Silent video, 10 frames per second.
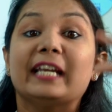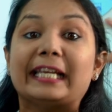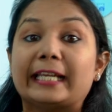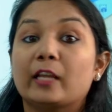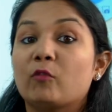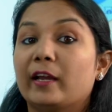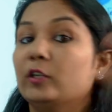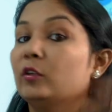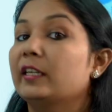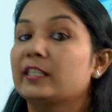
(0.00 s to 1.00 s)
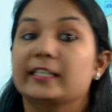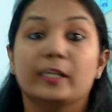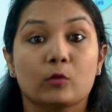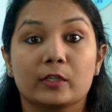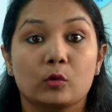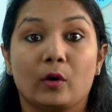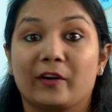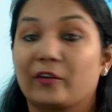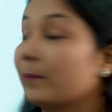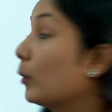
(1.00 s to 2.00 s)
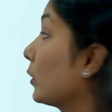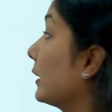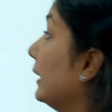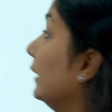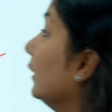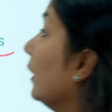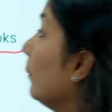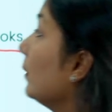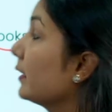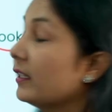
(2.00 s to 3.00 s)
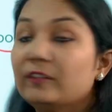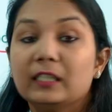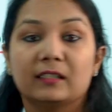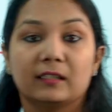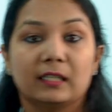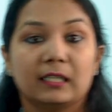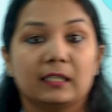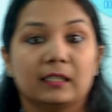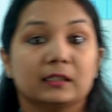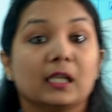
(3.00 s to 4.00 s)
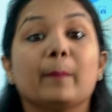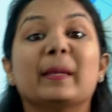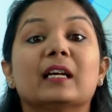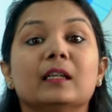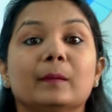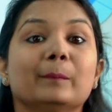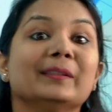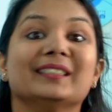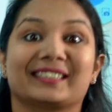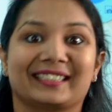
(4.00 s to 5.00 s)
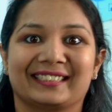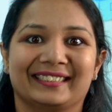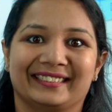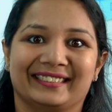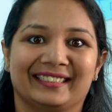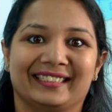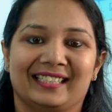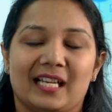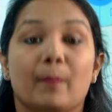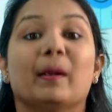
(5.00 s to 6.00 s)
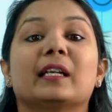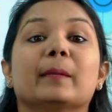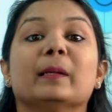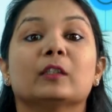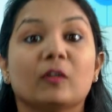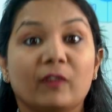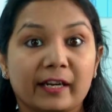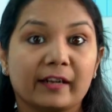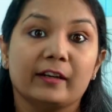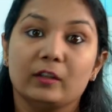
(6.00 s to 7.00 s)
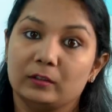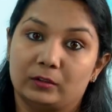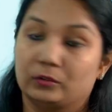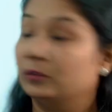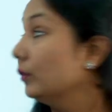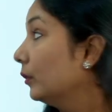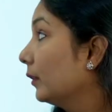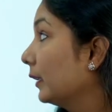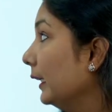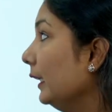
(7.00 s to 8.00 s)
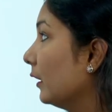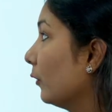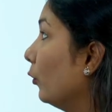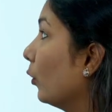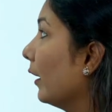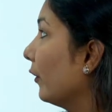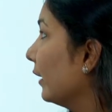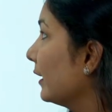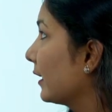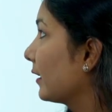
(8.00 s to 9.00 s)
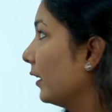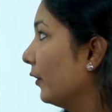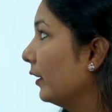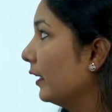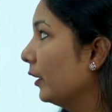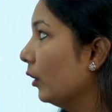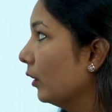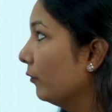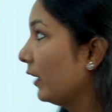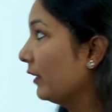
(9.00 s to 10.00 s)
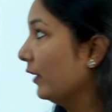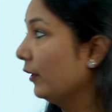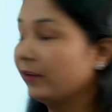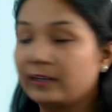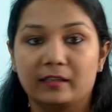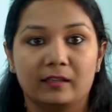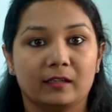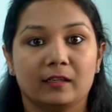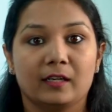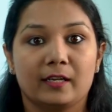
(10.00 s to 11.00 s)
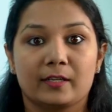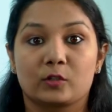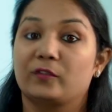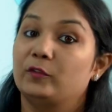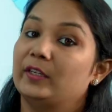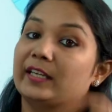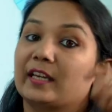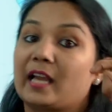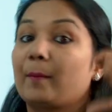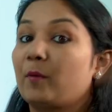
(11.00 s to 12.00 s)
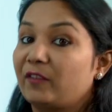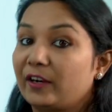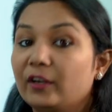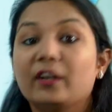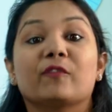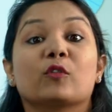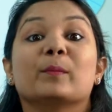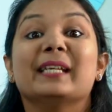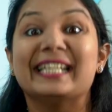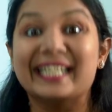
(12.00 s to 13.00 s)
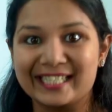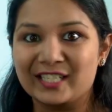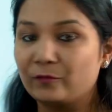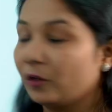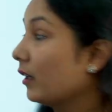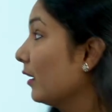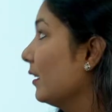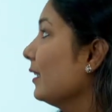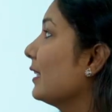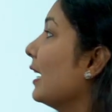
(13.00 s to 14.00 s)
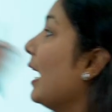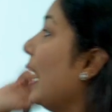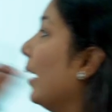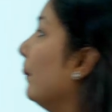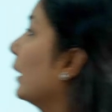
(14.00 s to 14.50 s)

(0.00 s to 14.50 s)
we are taking 1 unit is equals to 100 books? See the numbers given. They are bigger numbers. Multiples of 100 also. Right? 400, 600 and all, 500. So if you take a gap of 100, it would be easy for us. And